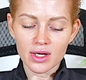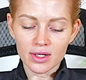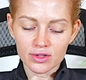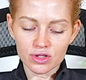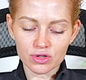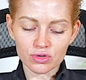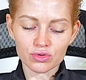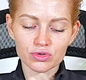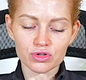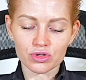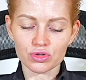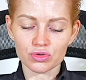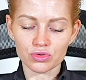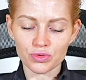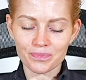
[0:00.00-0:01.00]
to
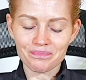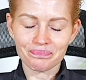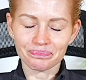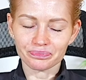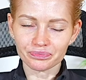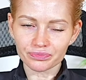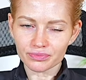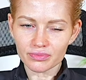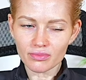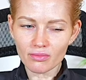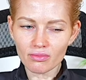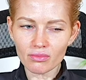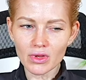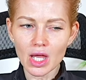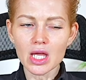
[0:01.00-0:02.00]
to
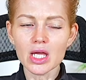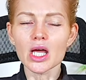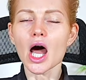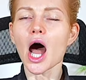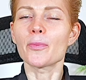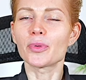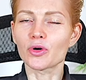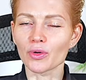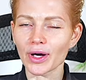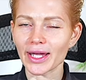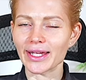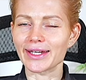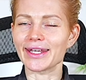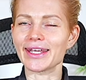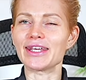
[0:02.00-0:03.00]

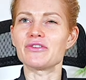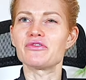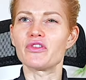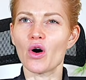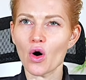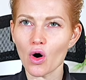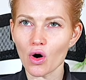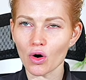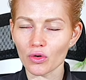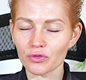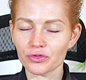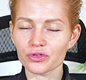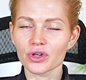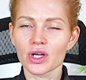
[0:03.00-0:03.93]
upgrade, evolve.